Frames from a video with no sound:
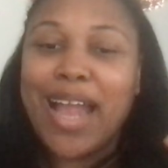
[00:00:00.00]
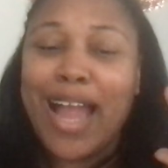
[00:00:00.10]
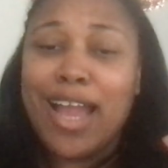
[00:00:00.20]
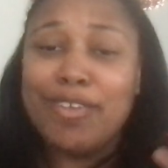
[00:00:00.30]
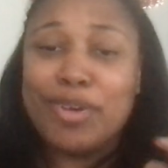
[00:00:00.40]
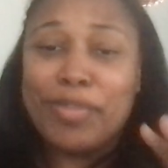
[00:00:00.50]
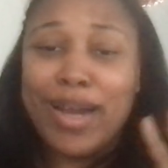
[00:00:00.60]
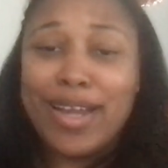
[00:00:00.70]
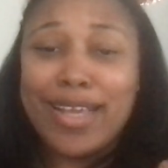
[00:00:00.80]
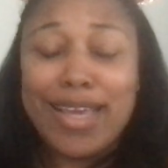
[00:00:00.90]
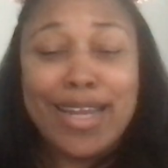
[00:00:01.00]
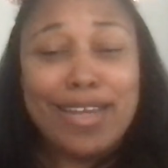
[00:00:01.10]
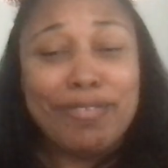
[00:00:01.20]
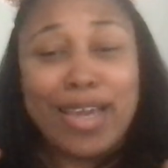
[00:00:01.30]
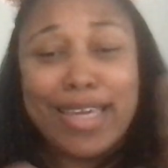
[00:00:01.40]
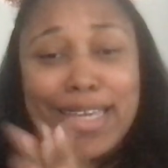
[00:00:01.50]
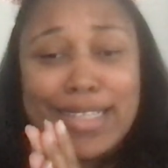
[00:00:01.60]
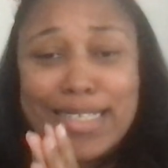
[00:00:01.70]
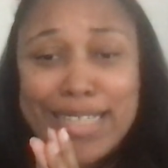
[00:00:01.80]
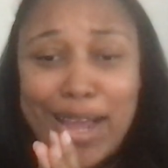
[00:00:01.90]
Hi, everybody. And if I get
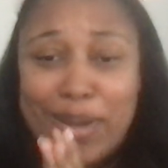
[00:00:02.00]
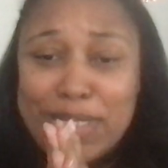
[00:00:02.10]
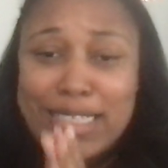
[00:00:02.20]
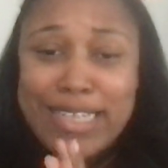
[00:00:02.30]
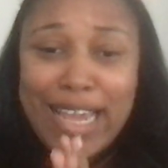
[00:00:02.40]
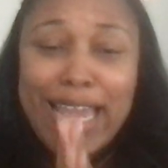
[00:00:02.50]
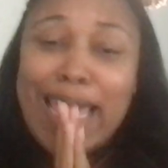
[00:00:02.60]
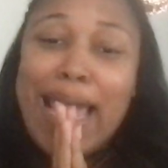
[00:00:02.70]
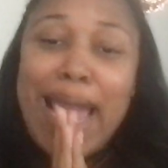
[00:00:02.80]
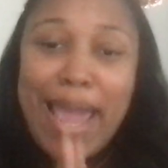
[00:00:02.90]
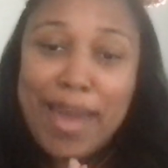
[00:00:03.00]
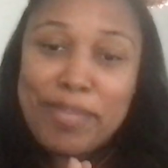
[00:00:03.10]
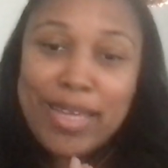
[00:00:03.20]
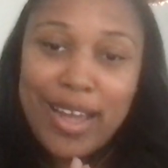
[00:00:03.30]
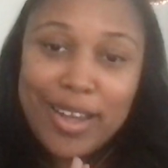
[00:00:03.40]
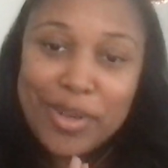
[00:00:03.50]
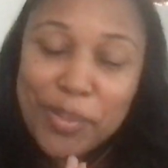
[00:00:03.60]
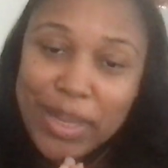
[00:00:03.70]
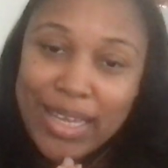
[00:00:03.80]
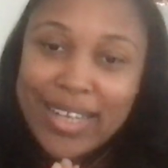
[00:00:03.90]
this out today, happy
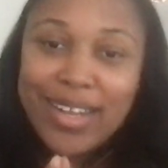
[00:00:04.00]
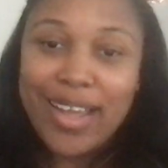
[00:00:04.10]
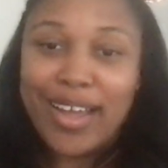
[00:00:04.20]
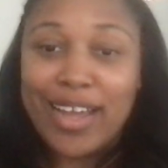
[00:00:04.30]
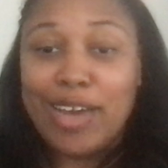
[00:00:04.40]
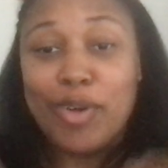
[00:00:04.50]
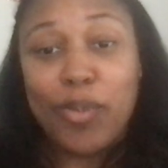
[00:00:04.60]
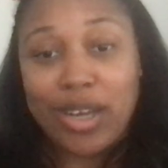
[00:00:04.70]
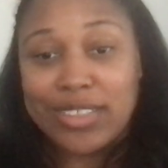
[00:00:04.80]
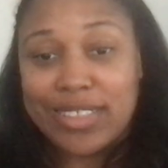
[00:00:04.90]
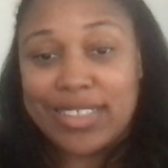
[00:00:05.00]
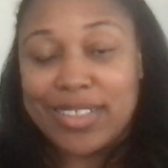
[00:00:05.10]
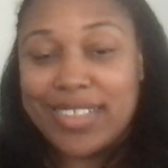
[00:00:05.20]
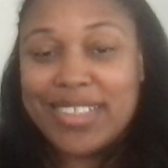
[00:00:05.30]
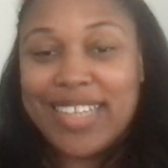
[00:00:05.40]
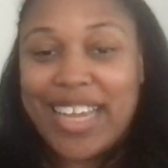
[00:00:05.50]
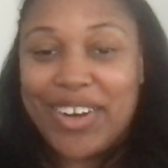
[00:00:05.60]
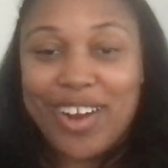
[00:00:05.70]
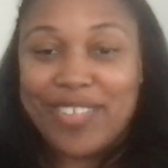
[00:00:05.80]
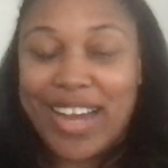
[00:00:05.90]
Halloween. If you're watching this
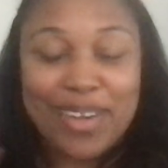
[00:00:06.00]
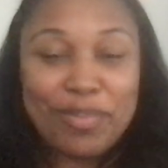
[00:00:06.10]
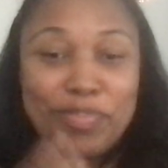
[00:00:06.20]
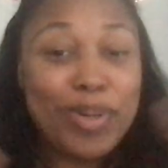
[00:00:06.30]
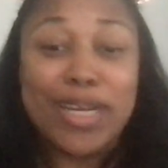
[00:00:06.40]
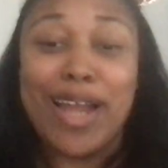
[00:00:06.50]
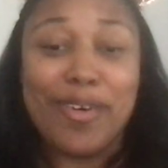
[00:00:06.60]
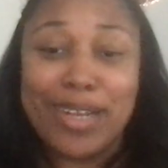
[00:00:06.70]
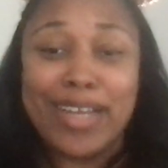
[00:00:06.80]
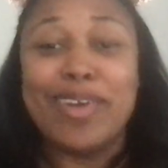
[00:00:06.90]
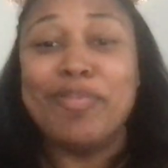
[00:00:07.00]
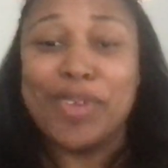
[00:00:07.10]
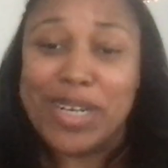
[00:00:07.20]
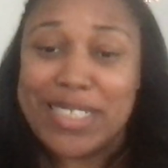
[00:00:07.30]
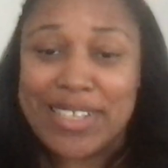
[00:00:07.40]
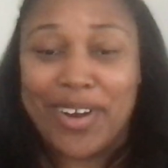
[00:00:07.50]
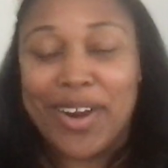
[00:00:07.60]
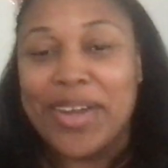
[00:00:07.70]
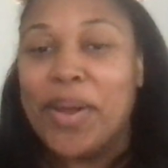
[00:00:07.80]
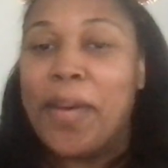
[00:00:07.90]
later, if I put it out later, I'm very
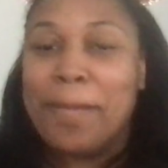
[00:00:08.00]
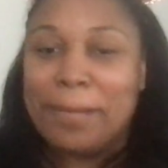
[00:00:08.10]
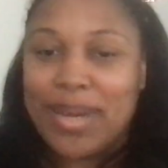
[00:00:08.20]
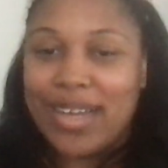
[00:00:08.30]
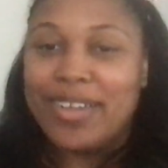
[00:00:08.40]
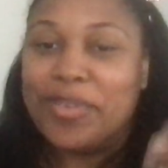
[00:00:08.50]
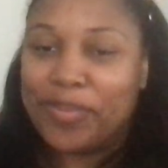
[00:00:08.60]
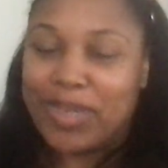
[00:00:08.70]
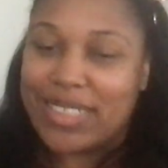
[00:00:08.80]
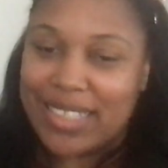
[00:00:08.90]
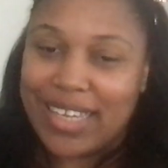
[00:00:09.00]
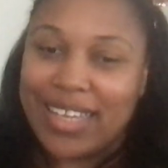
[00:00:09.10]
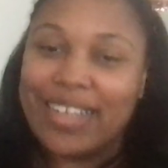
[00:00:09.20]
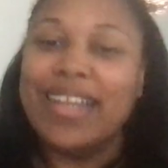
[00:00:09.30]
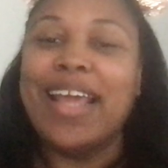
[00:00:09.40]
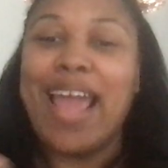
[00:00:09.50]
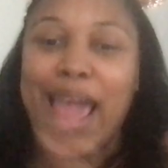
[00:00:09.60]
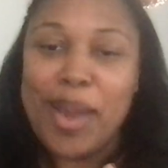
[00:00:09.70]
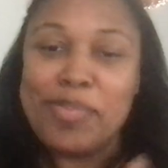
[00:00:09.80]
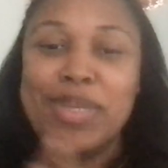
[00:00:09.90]
sorry. But once again,
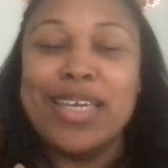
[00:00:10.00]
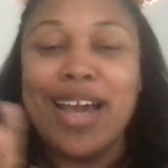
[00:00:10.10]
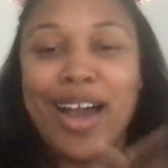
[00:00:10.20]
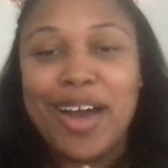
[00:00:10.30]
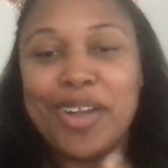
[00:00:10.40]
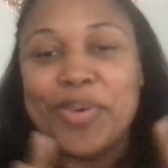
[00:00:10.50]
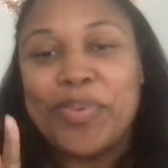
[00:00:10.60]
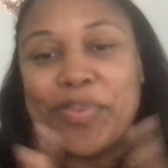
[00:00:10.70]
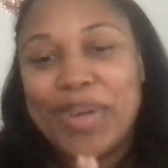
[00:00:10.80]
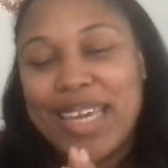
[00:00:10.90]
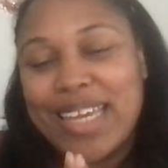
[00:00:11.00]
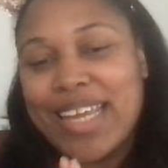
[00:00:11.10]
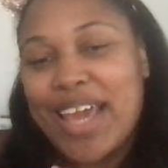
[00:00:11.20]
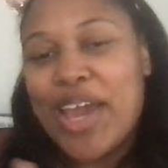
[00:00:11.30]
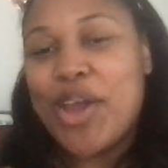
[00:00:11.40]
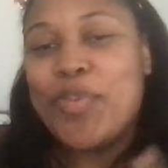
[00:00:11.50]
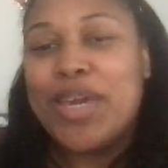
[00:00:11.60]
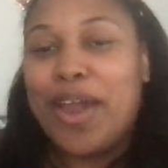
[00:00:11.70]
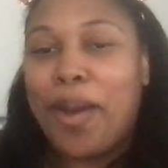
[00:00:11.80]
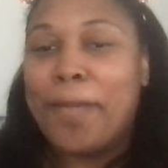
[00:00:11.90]
happy Halloween.
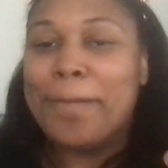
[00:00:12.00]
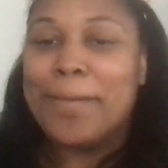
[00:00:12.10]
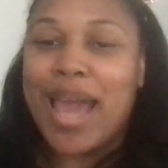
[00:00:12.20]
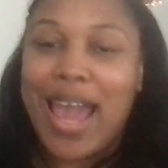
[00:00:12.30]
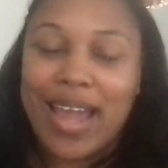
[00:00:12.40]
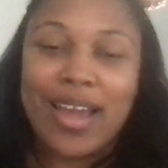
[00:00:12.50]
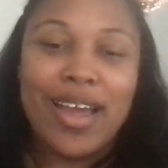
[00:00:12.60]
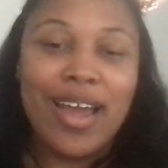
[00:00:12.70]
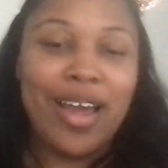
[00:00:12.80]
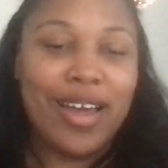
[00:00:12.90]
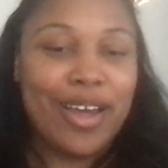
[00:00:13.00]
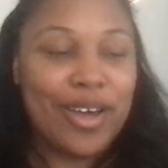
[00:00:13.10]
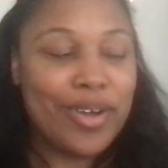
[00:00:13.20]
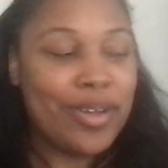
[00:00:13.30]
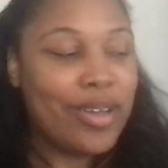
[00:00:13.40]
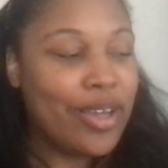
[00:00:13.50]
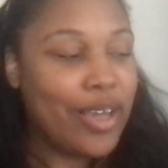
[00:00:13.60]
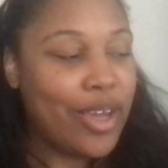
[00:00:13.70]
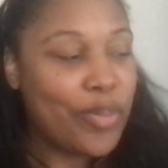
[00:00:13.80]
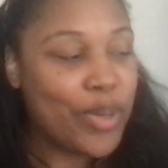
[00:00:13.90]
We are back uh,
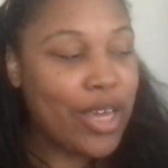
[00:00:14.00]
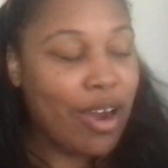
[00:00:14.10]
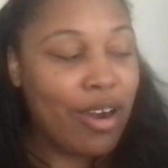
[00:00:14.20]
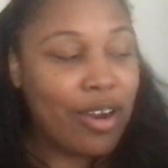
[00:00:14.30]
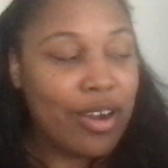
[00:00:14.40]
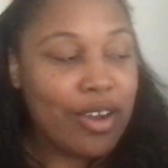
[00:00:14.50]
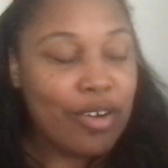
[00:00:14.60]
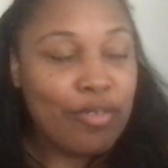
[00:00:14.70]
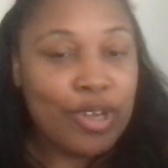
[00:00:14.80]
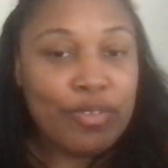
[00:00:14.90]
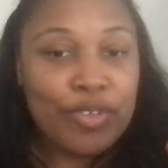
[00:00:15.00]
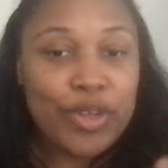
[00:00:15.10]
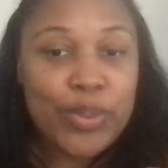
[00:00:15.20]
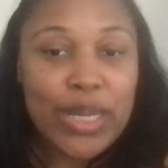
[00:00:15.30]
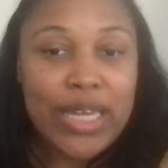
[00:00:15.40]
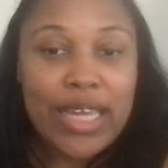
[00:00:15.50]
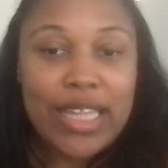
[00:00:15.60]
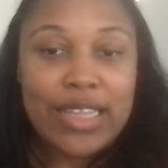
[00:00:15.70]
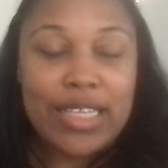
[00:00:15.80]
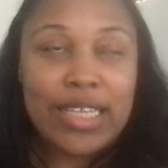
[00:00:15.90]
and we are reviewing
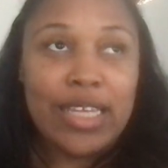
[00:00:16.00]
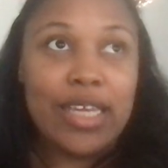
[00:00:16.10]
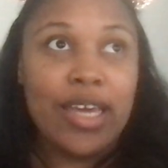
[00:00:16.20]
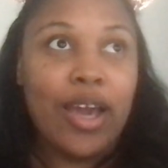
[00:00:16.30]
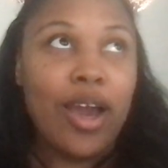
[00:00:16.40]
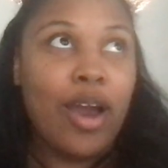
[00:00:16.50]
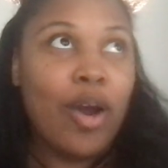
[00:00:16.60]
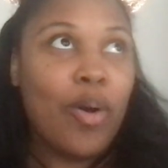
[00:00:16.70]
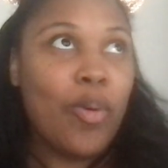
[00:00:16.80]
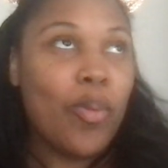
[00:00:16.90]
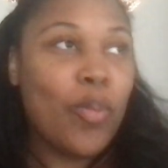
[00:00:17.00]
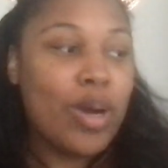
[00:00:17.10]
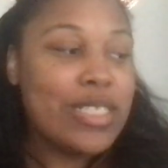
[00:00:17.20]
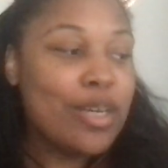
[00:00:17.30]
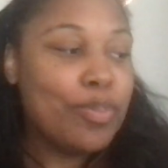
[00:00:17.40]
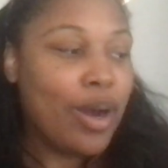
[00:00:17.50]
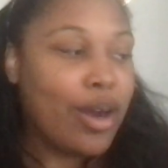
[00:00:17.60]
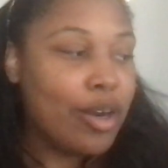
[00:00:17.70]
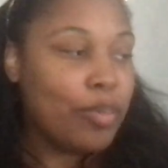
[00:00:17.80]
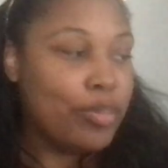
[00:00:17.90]
the Once
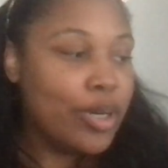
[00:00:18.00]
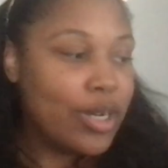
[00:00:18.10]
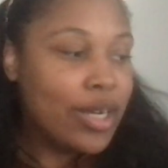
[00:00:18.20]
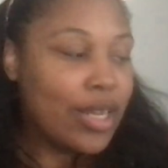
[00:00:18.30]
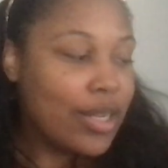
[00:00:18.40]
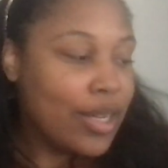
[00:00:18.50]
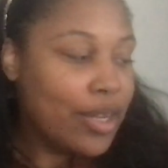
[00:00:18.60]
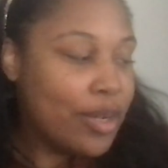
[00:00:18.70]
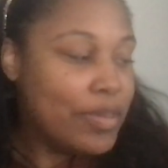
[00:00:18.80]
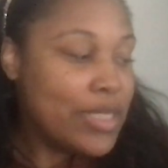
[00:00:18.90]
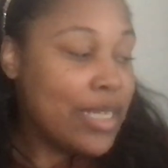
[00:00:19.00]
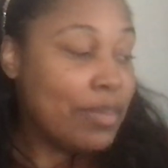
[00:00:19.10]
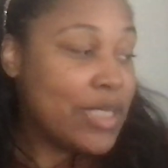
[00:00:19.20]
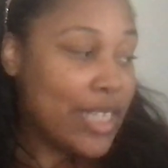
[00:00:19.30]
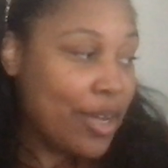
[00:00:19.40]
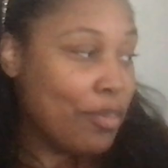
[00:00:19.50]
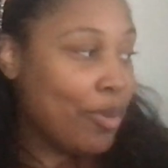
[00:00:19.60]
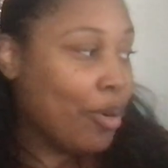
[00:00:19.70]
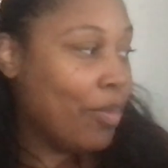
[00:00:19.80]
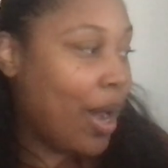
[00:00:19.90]
Upon a Book Club
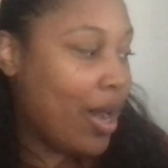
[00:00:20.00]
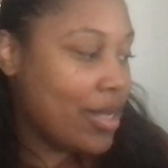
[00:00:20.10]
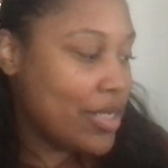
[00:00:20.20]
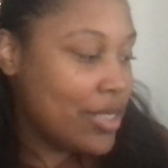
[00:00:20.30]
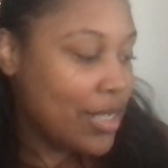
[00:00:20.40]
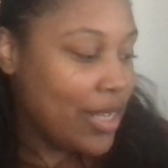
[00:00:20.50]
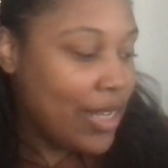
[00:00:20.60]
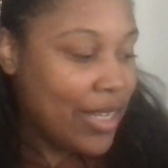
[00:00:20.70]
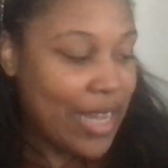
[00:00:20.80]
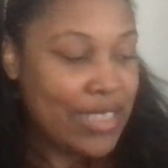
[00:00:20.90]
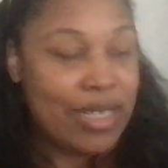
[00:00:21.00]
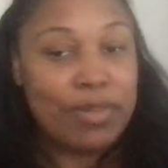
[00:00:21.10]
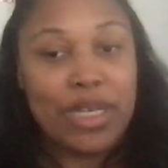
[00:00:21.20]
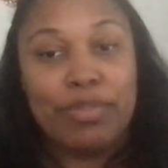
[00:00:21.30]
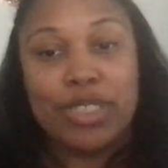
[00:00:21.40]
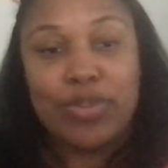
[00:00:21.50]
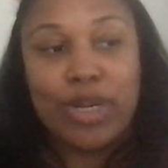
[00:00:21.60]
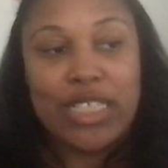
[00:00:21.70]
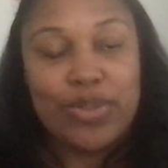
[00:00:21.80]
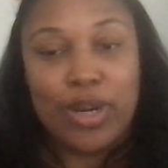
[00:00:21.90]
September box. Yes, September
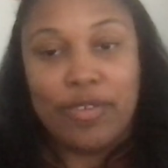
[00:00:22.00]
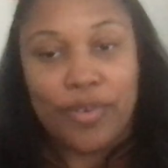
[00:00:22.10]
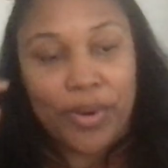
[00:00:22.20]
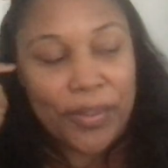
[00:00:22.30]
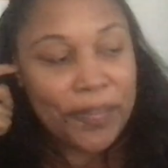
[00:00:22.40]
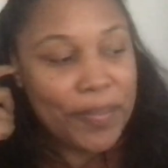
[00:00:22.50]
2024.